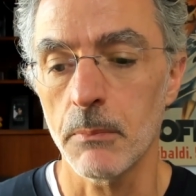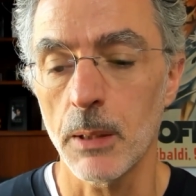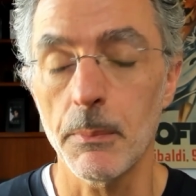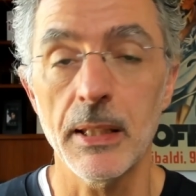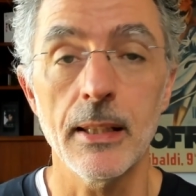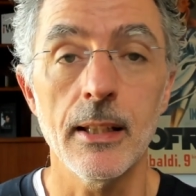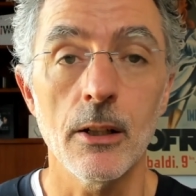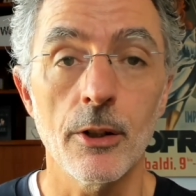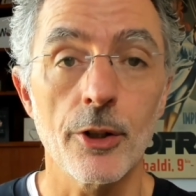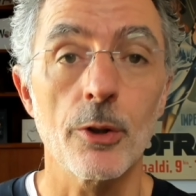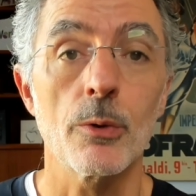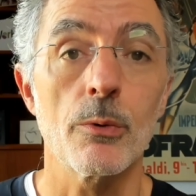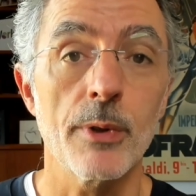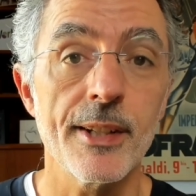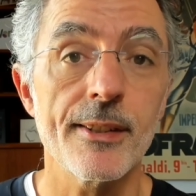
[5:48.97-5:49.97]
maybe the other
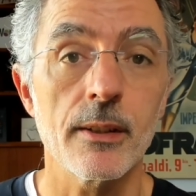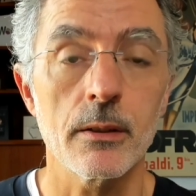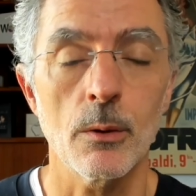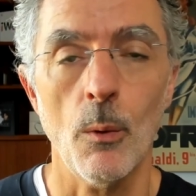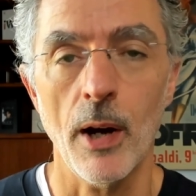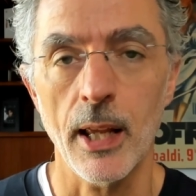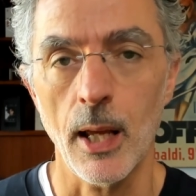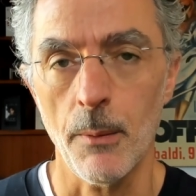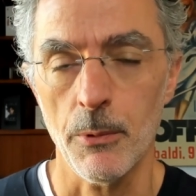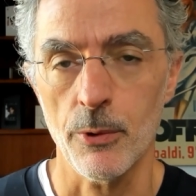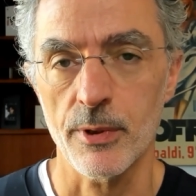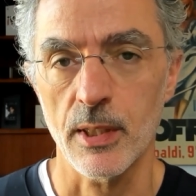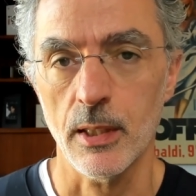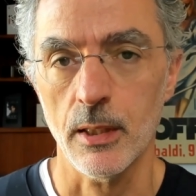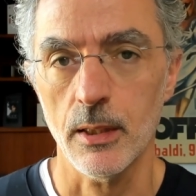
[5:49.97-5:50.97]
reason why I'm
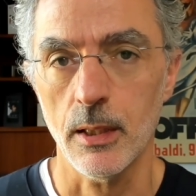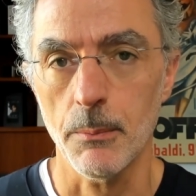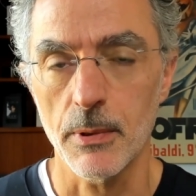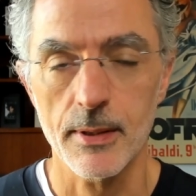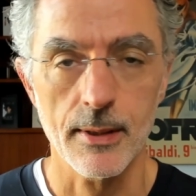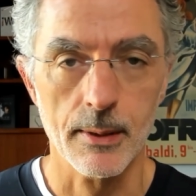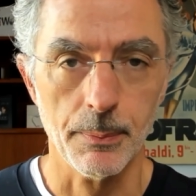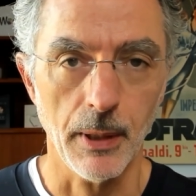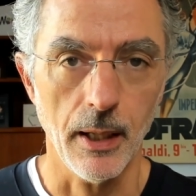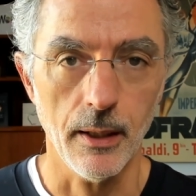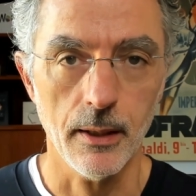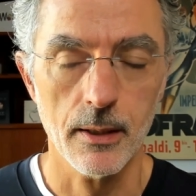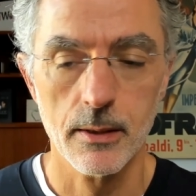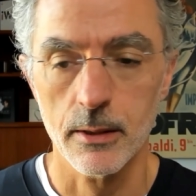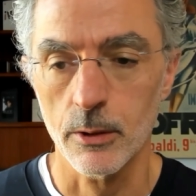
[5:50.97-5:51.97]
using the business
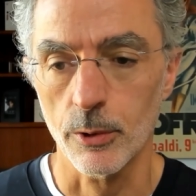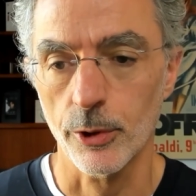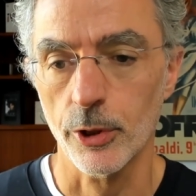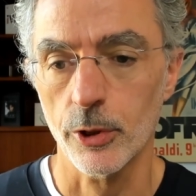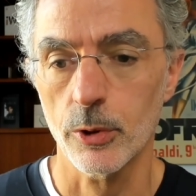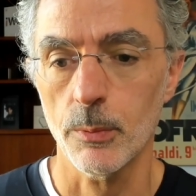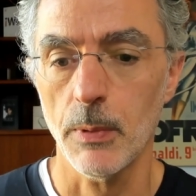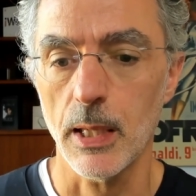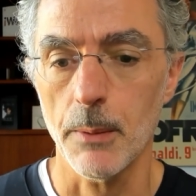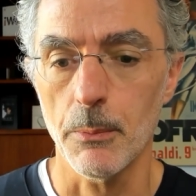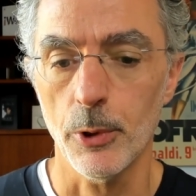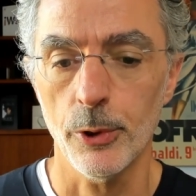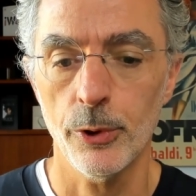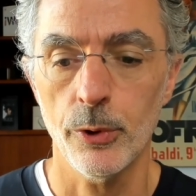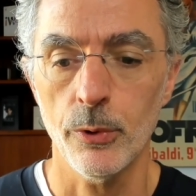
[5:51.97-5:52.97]
plan is in order to be
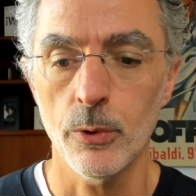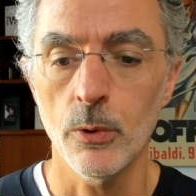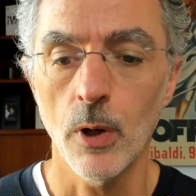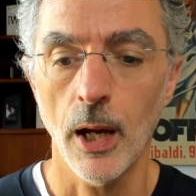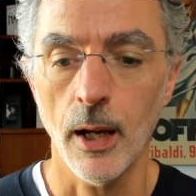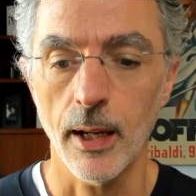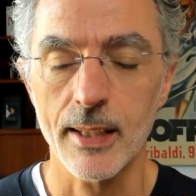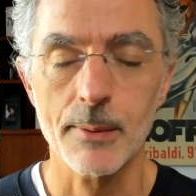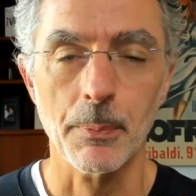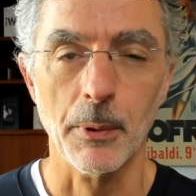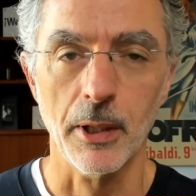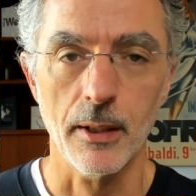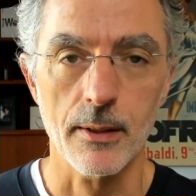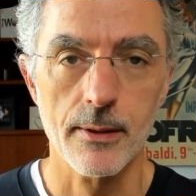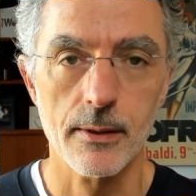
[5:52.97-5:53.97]
able to uh,
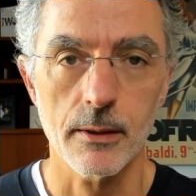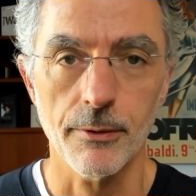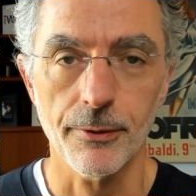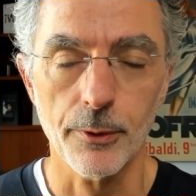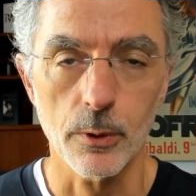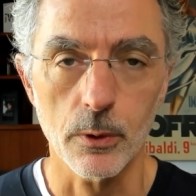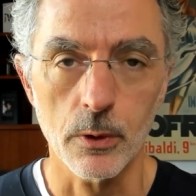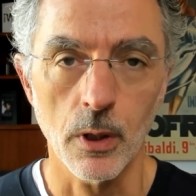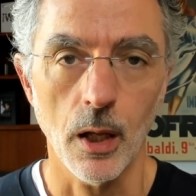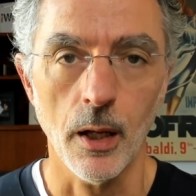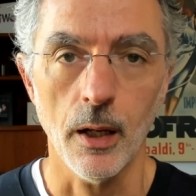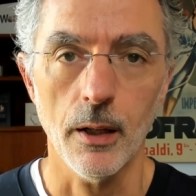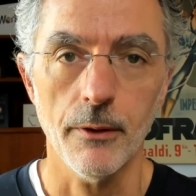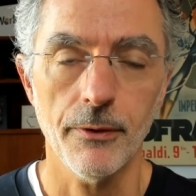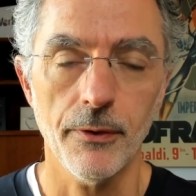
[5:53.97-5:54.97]
experience the full
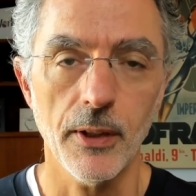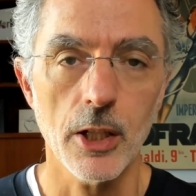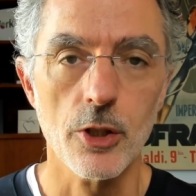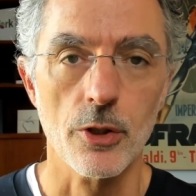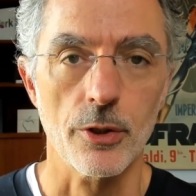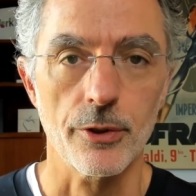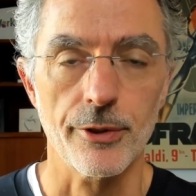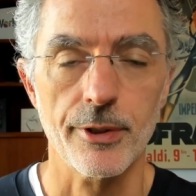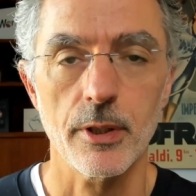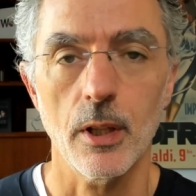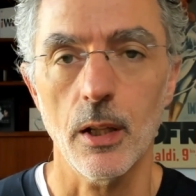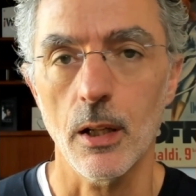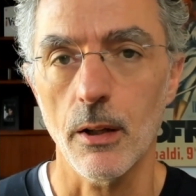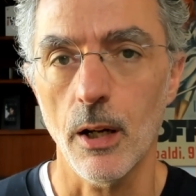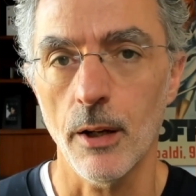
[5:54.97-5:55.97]
uh, features
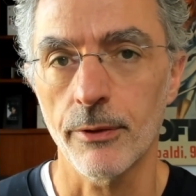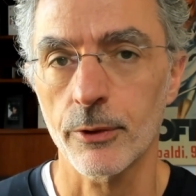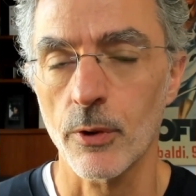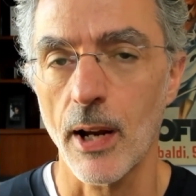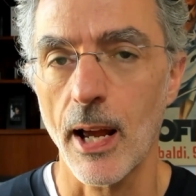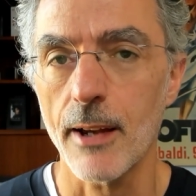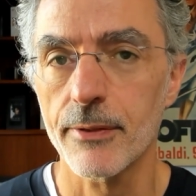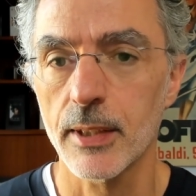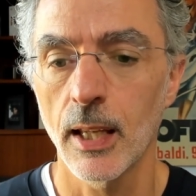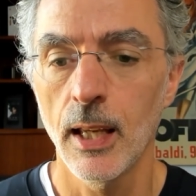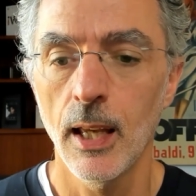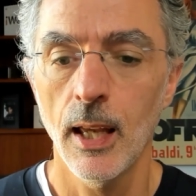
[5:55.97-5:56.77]
of craft